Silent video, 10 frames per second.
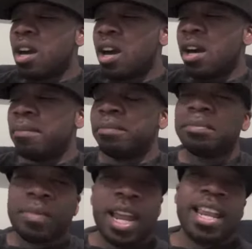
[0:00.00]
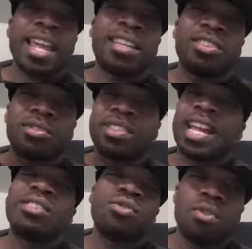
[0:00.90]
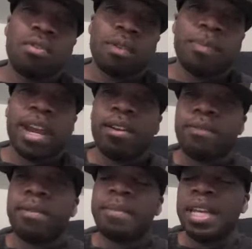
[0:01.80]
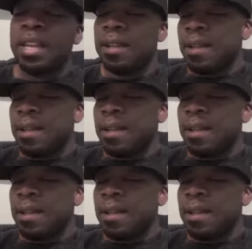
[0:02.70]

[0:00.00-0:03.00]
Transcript: Um, but I like it though; it's not too overbearing for me.